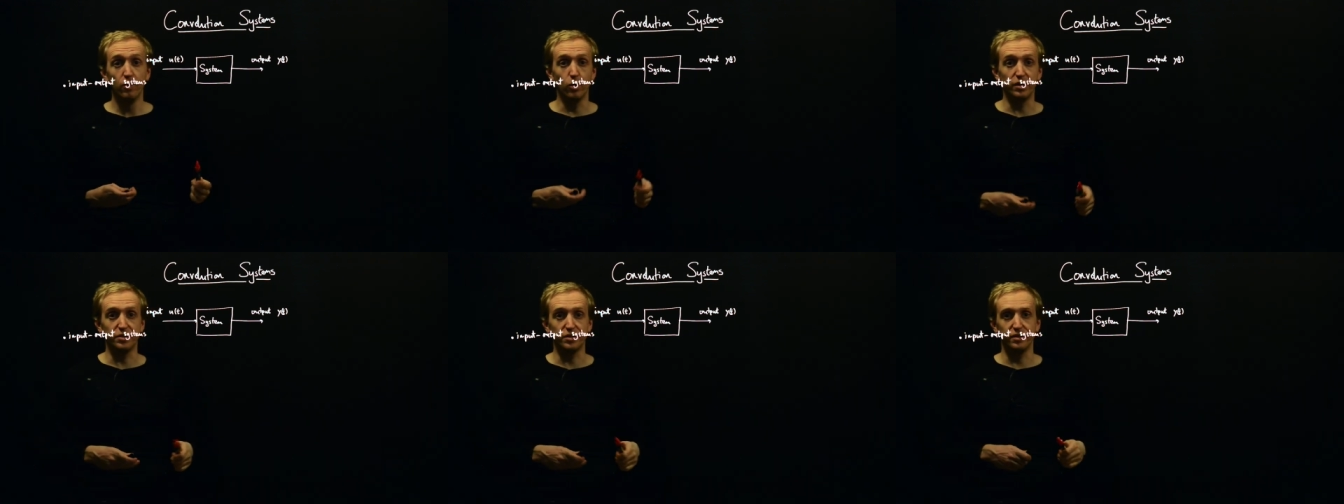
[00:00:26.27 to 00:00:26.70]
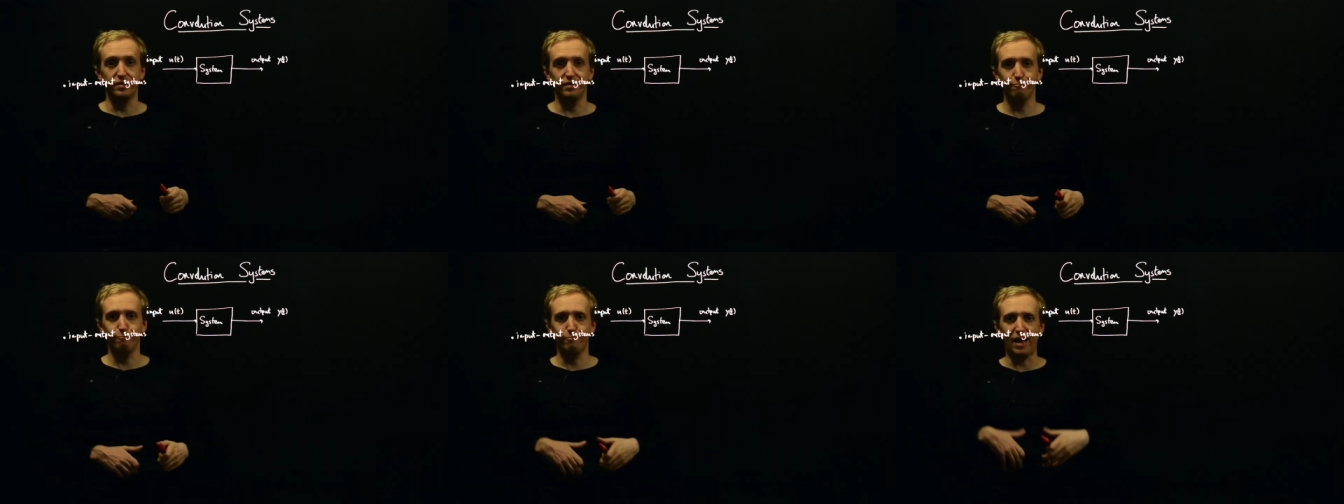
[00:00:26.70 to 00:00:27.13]
Well, it's an
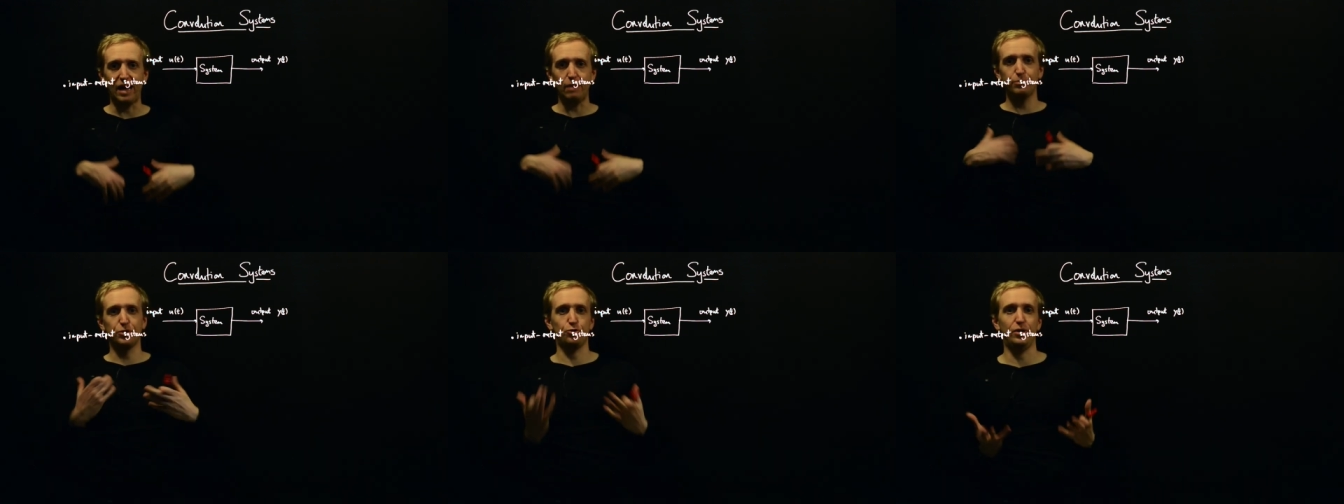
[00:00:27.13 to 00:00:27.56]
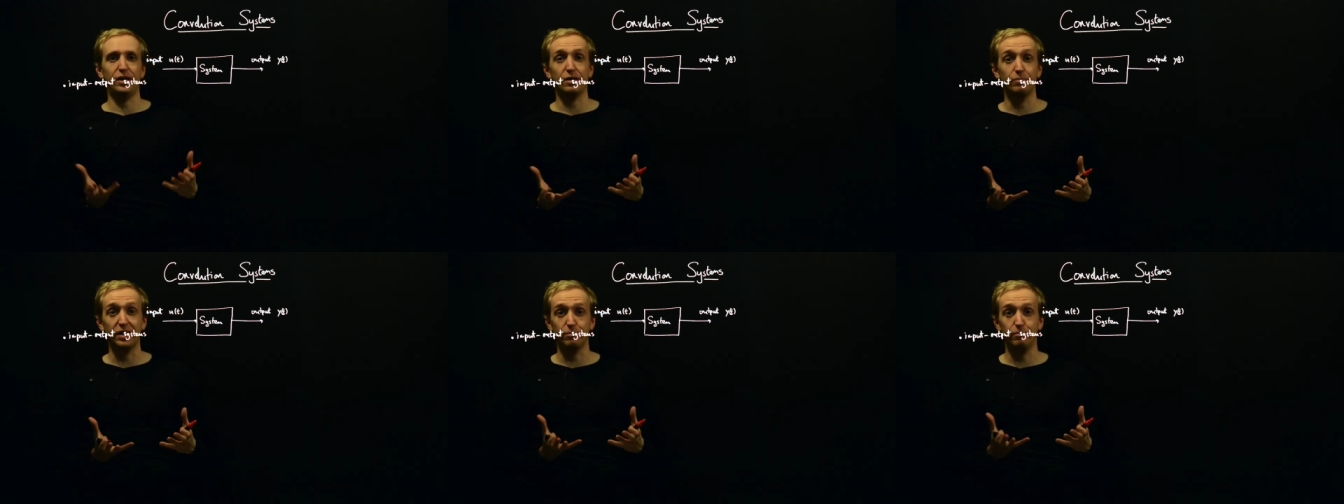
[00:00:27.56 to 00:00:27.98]

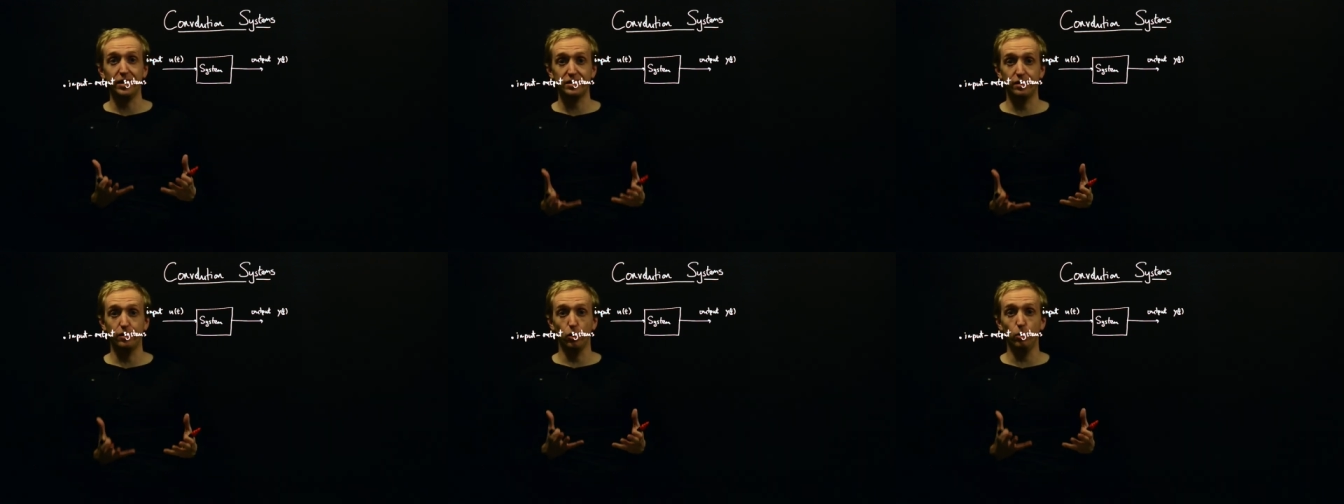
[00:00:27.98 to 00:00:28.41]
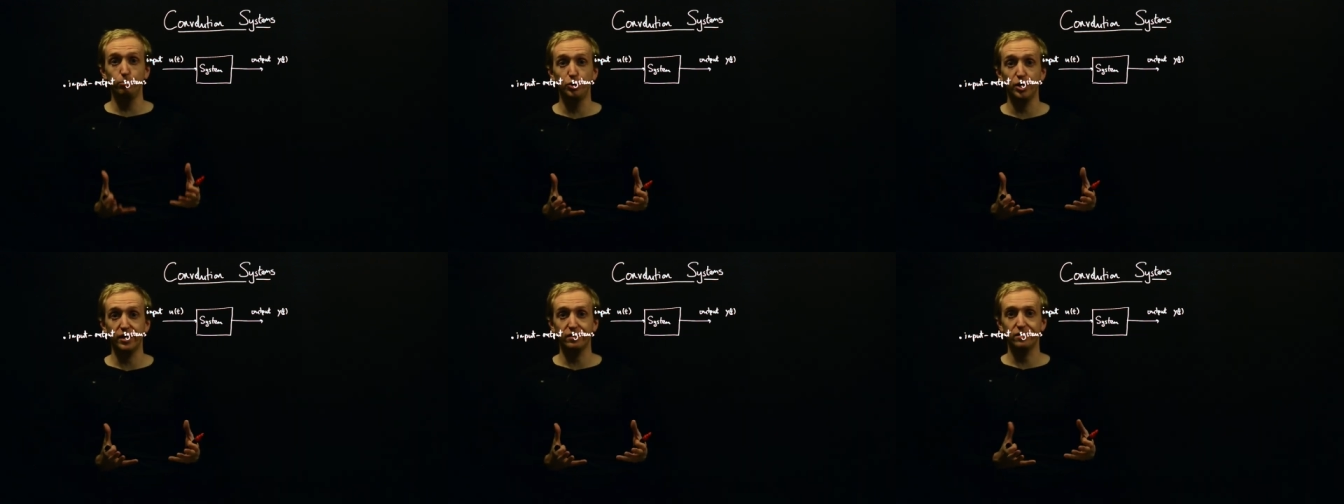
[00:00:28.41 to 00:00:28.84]
abstract mathematical
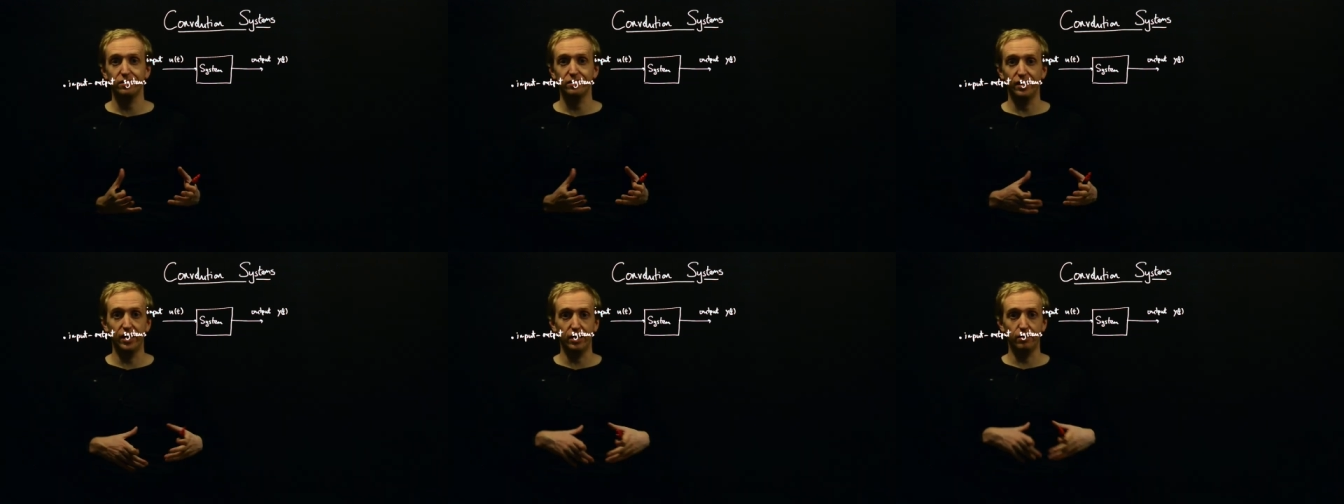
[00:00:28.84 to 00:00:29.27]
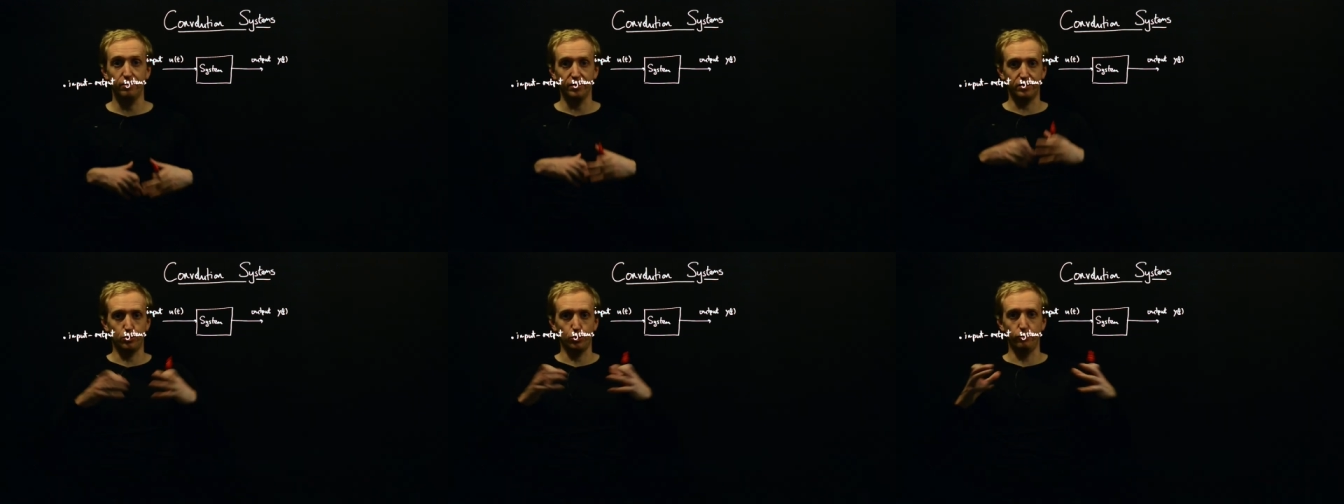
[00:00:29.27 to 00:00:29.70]
object uh,
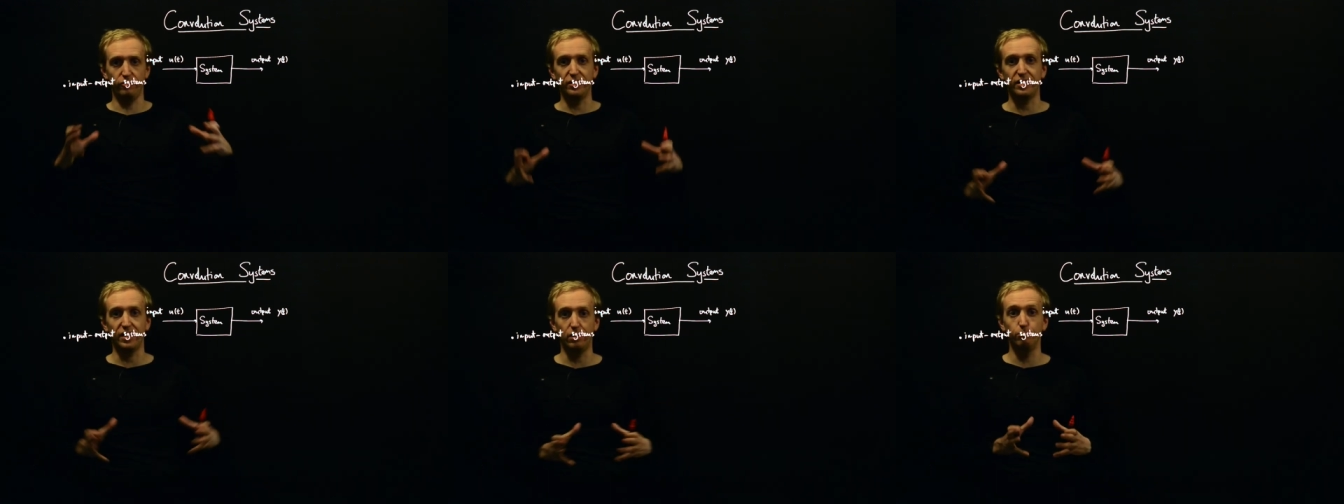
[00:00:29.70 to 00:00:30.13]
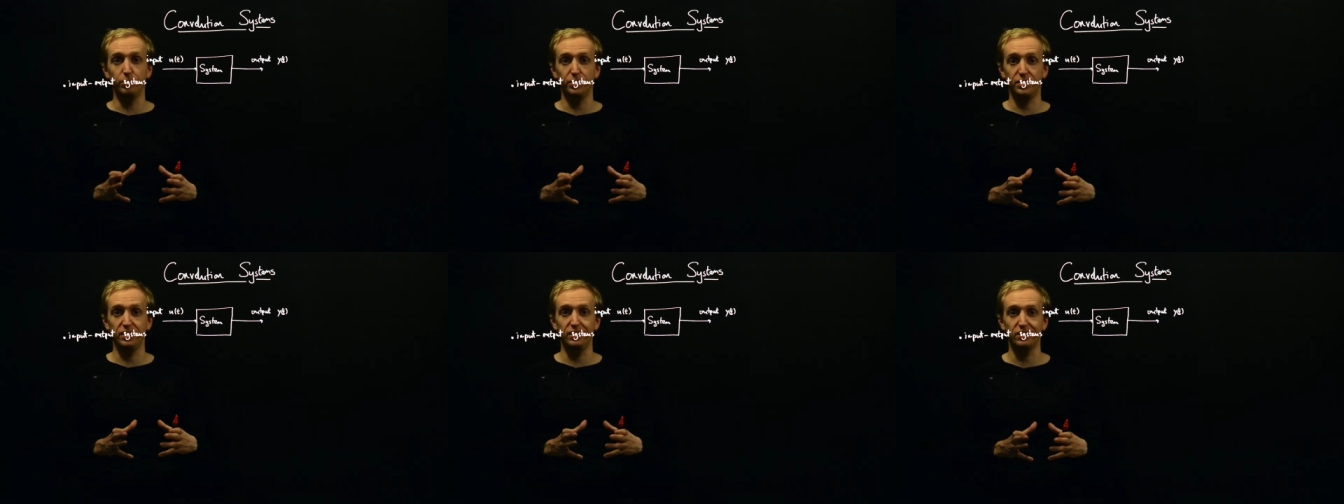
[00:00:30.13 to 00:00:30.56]
that sort of
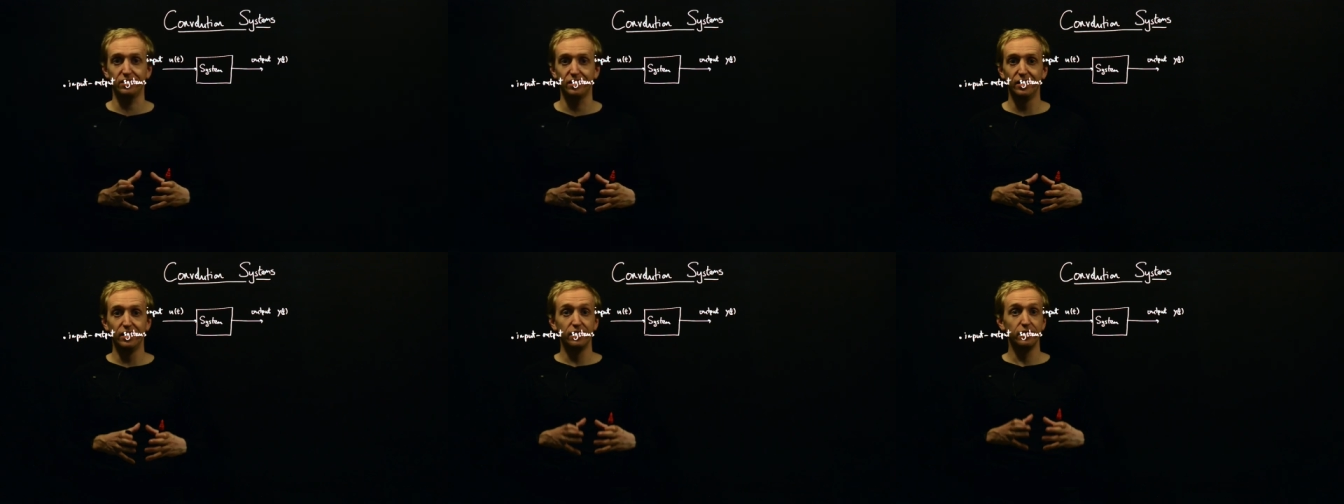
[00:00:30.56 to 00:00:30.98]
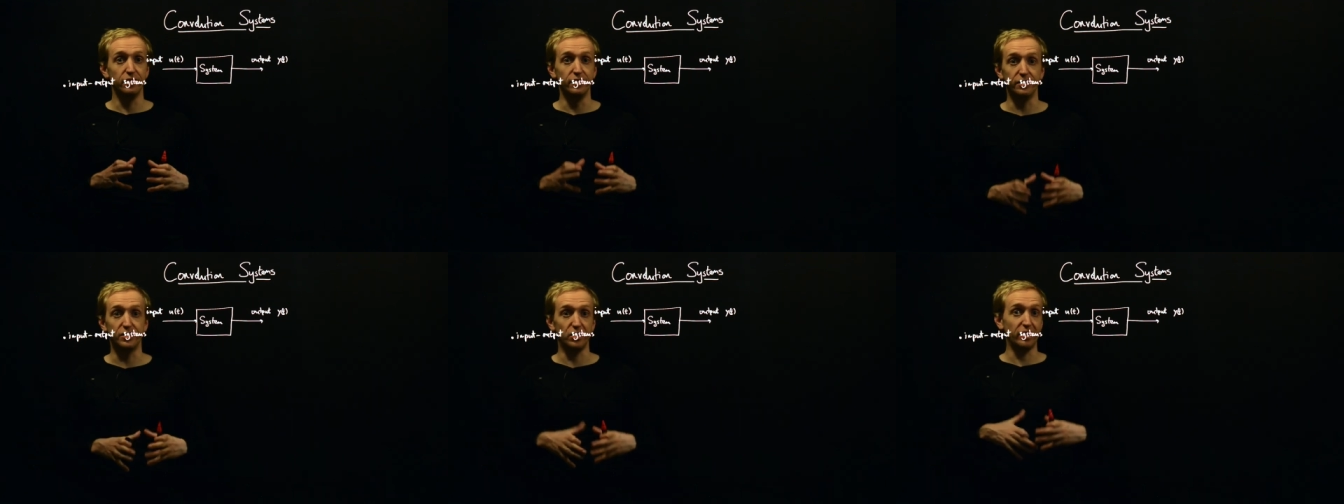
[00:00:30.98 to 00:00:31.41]
encompasses
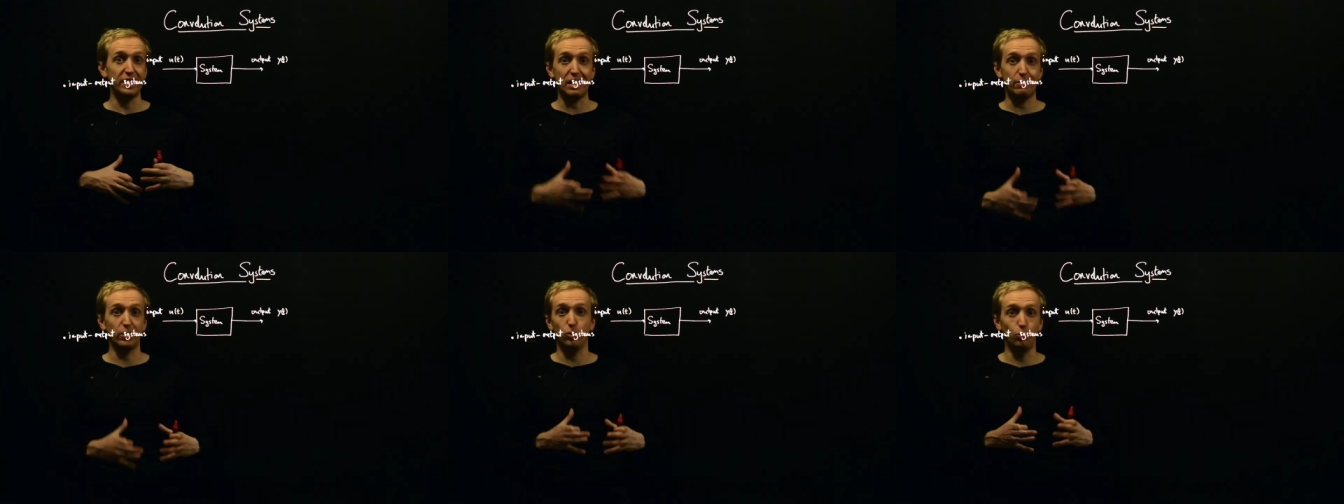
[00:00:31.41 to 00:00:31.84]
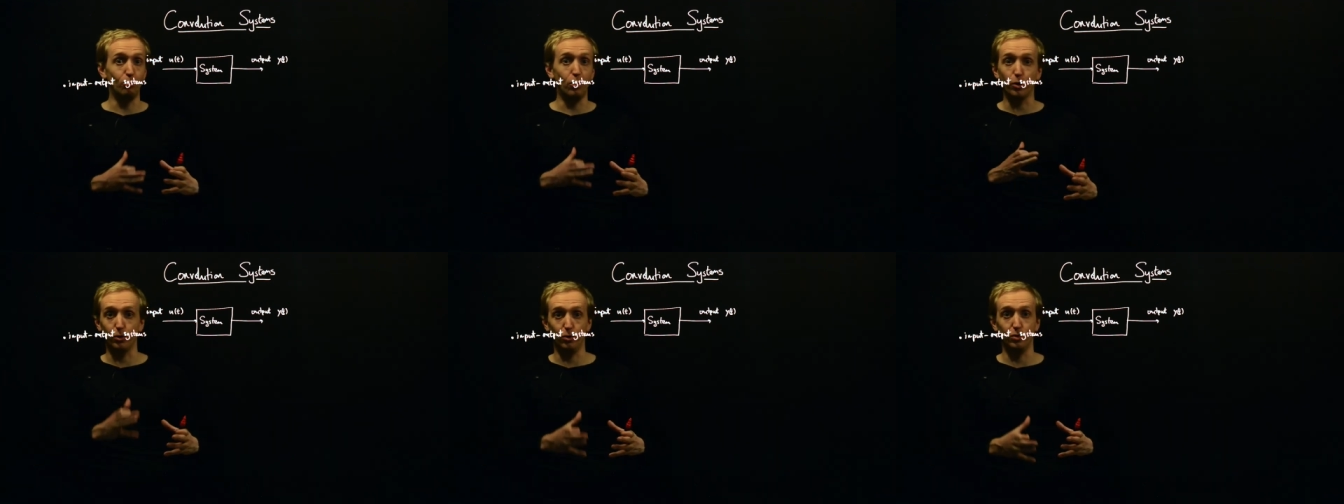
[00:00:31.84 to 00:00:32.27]
the dynamical
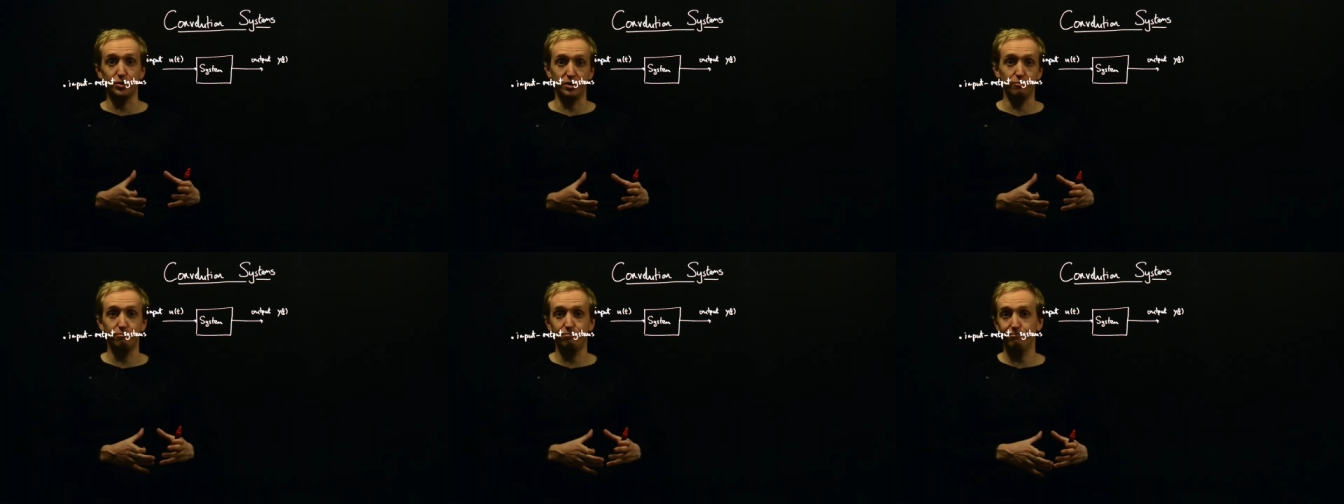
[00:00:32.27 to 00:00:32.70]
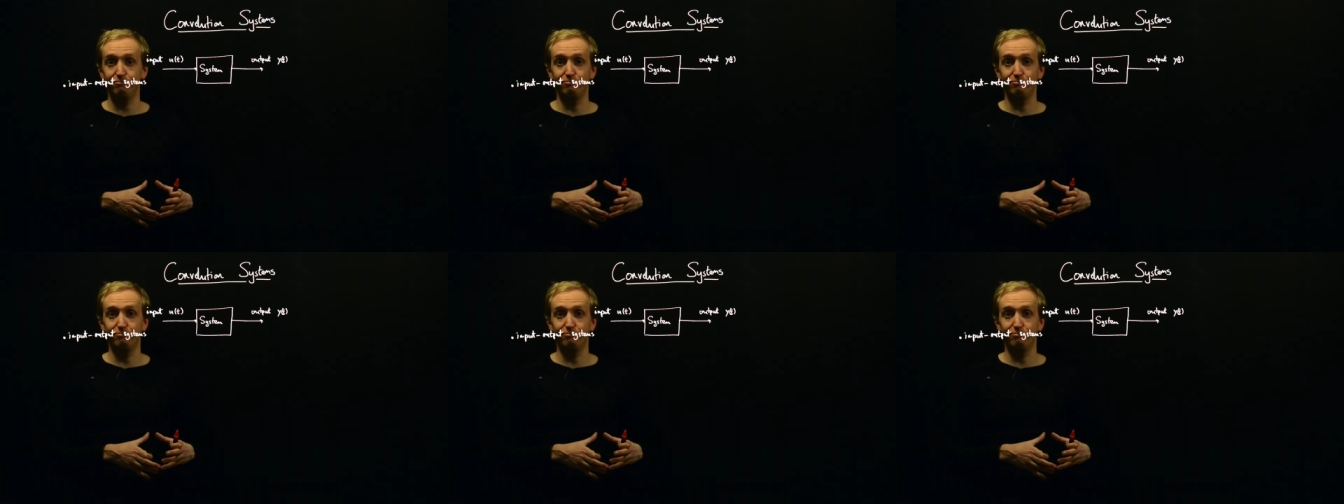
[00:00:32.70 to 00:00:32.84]
models of